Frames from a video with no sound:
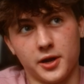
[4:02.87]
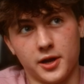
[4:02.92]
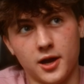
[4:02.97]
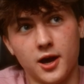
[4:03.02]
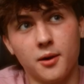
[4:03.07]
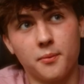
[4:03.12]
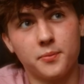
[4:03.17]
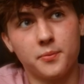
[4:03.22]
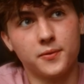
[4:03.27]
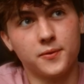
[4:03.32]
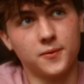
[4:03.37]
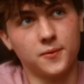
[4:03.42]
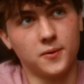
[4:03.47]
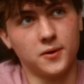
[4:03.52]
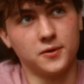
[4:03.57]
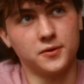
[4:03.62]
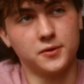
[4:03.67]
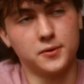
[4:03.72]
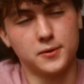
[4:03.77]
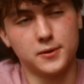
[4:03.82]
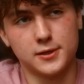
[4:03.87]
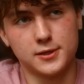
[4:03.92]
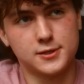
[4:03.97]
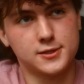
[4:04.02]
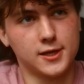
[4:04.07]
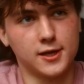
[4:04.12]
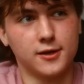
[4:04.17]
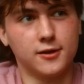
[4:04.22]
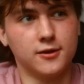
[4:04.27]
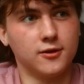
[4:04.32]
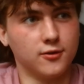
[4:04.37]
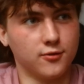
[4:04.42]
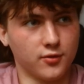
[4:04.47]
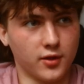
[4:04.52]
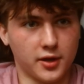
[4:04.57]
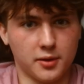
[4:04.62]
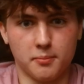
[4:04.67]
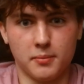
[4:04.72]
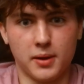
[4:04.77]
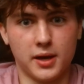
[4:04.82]
up while doing a set of
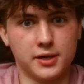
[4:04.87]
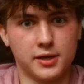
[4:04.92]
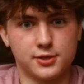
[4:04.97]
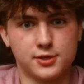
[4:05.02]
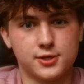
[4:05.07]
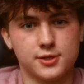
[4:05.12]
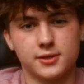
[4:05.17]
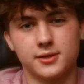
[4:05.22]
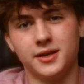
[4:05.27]
like bench.